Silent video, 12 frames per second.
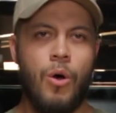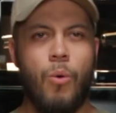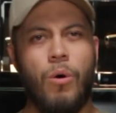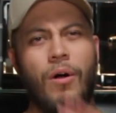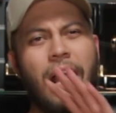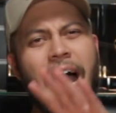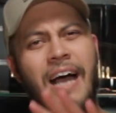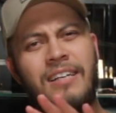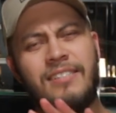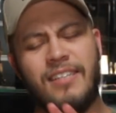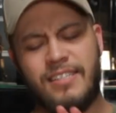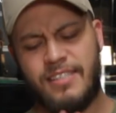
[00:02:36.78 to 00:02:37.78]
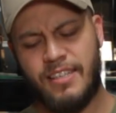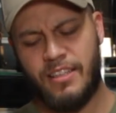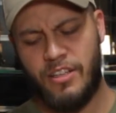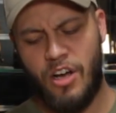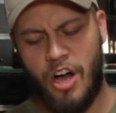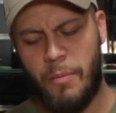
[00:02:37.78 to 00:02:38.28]
While accessing
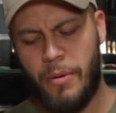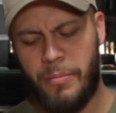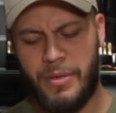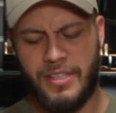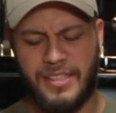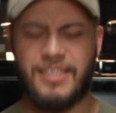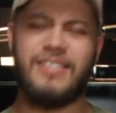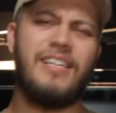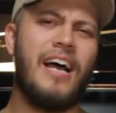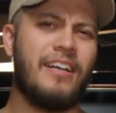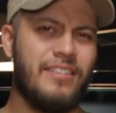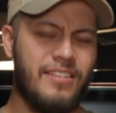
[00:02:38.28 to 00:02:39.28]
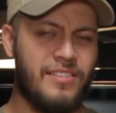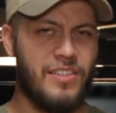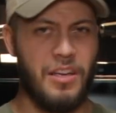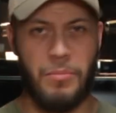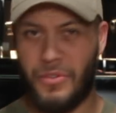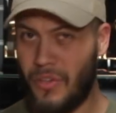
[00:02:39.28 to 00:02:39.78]
the hop-up is exactly the
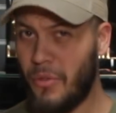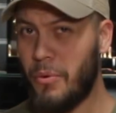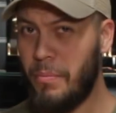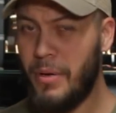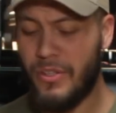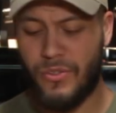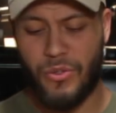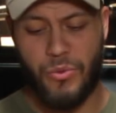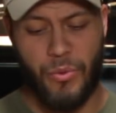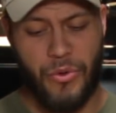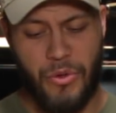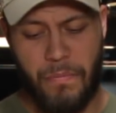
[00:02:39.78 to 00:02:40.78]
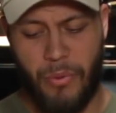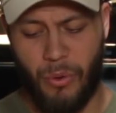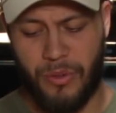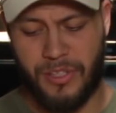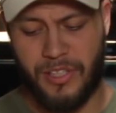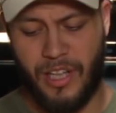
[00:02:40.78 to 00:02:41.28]
same as other pistols where you
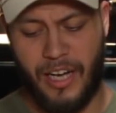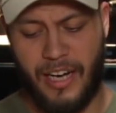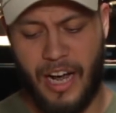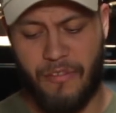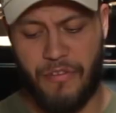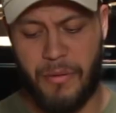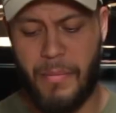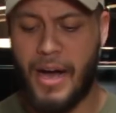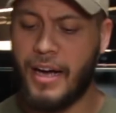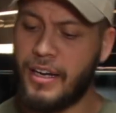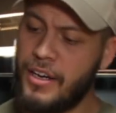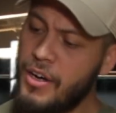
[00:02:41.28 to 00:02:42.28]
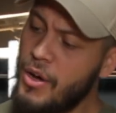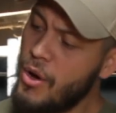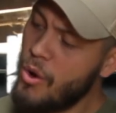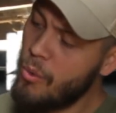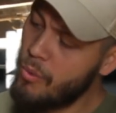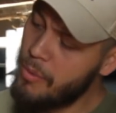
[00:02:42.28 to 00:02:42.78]
pull the slide halfway back,
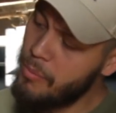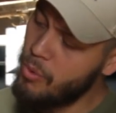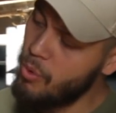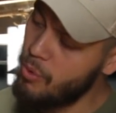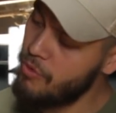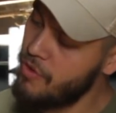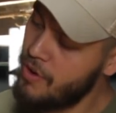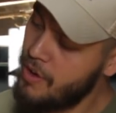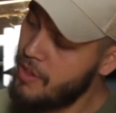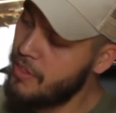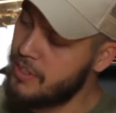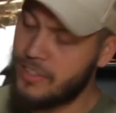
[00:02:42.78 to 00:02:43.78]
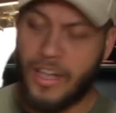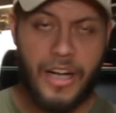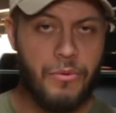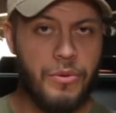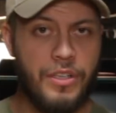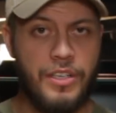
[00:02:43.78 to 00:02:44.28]
remove the
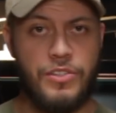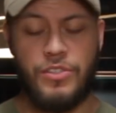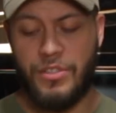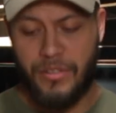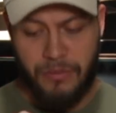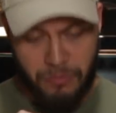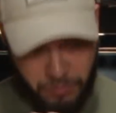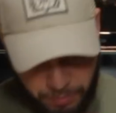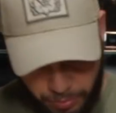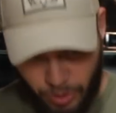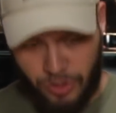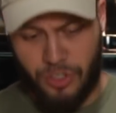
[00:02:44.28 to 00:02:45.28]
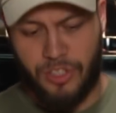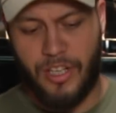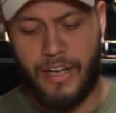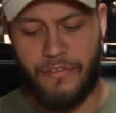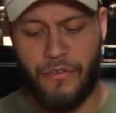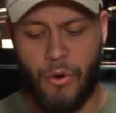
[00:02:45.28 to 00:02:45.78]
slide release, push the
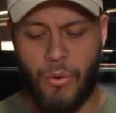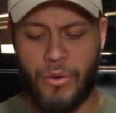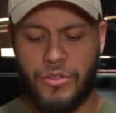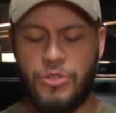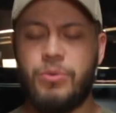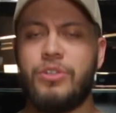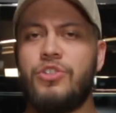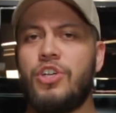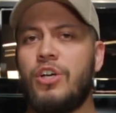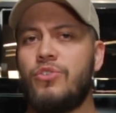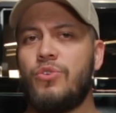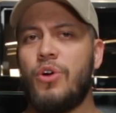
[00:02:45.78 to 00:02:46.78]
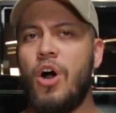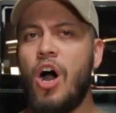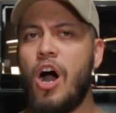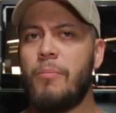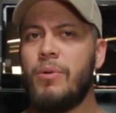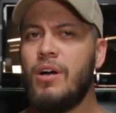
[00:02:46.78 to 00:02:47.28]
slide forward to adjust your
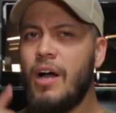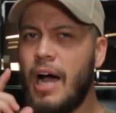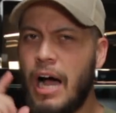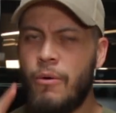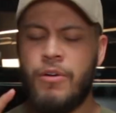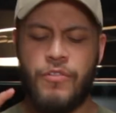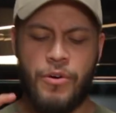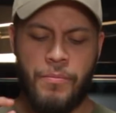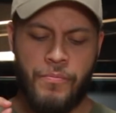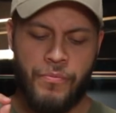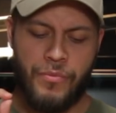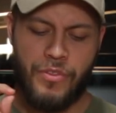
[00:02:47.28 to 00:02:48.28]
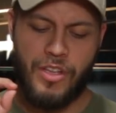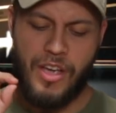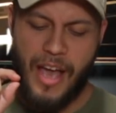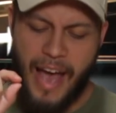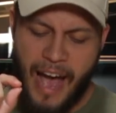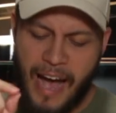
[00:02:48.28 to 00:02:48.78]
hop. However, the
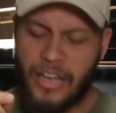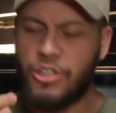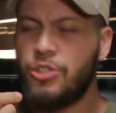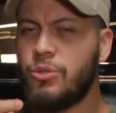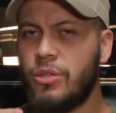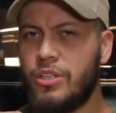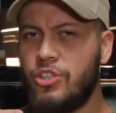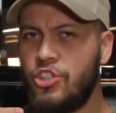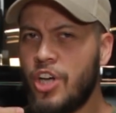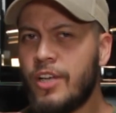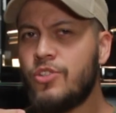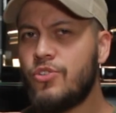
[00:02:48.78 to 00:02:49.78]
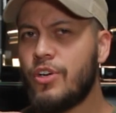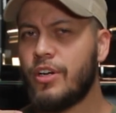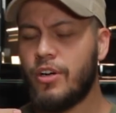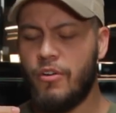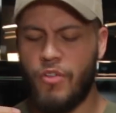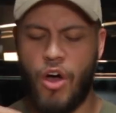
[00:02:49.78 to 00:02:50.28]
actual
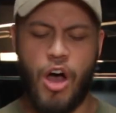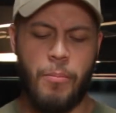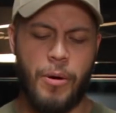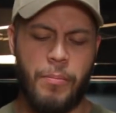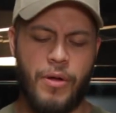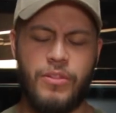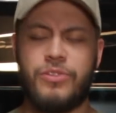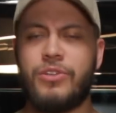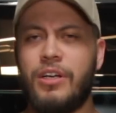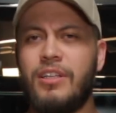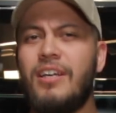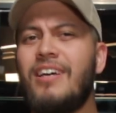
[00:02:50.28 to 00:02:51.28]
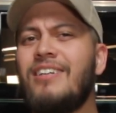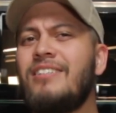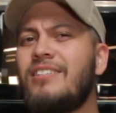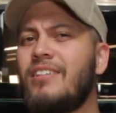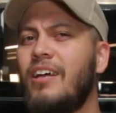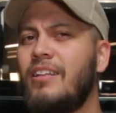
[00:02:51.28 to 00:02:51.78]
adjusting of the hop-up on this gun
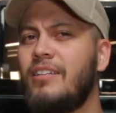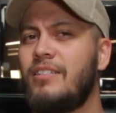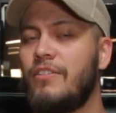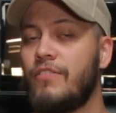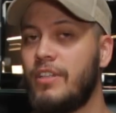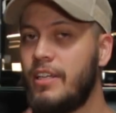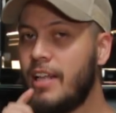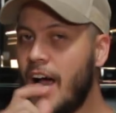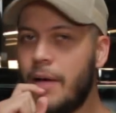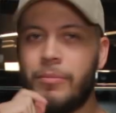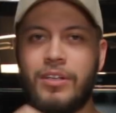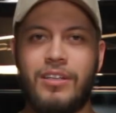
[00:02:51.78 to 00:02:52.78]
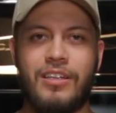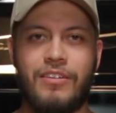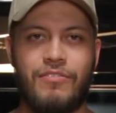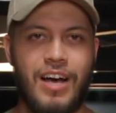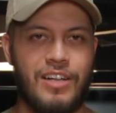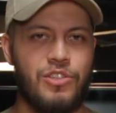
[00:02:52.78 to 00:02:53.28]
is slightly different, and I'm going to
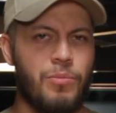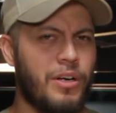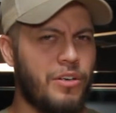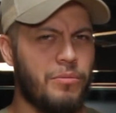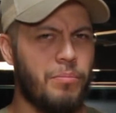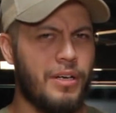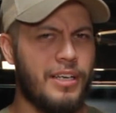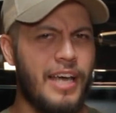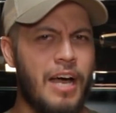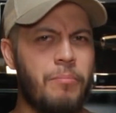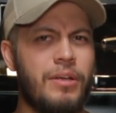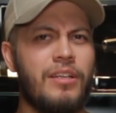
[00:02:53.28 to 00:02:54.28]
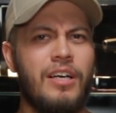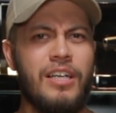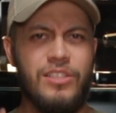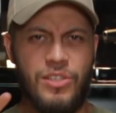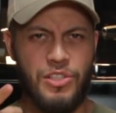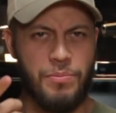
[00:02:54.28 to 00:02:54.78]
leave that to my good buddy Gambit
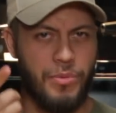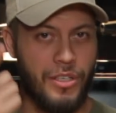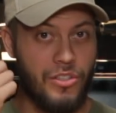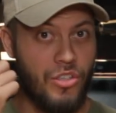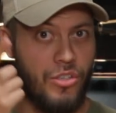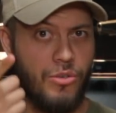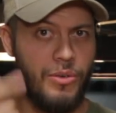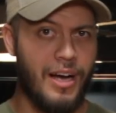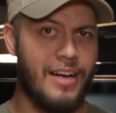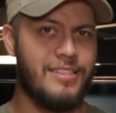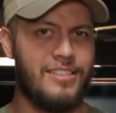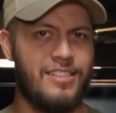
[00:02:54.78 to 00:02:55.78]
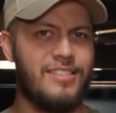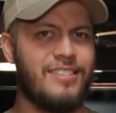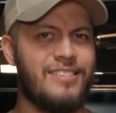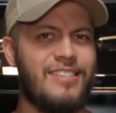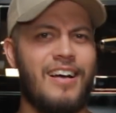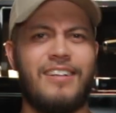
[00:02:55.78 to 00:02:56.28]
to explain to you guys just
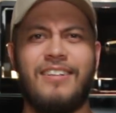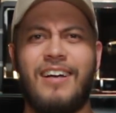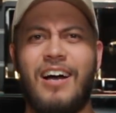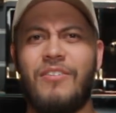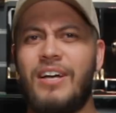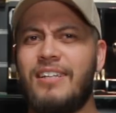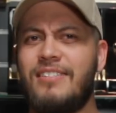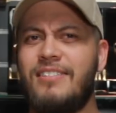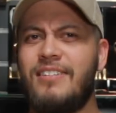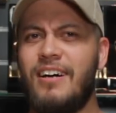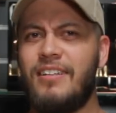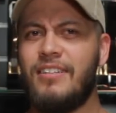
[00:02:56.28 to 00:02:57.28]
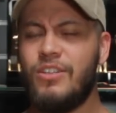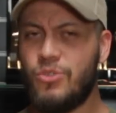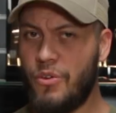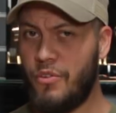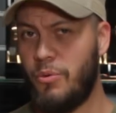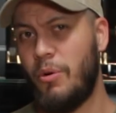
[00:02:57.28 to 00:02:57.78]
exactly how that's done.
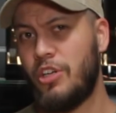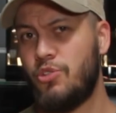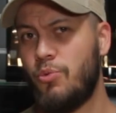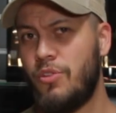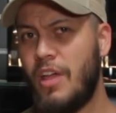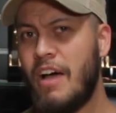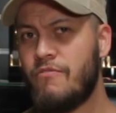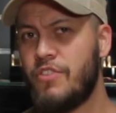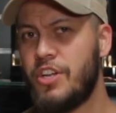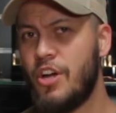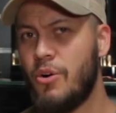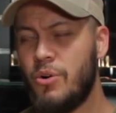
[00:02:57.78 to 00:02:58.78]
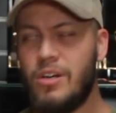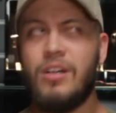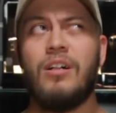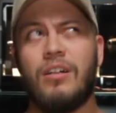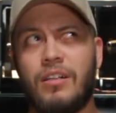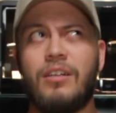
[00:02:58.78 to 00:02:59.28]
So if you want to watch that video,
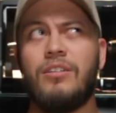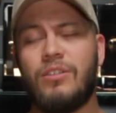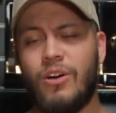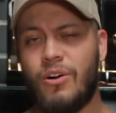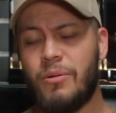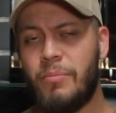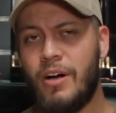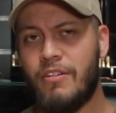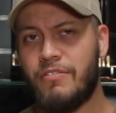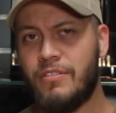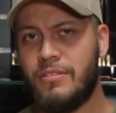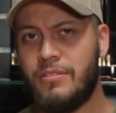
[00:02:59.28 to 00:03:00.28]
click on the card above.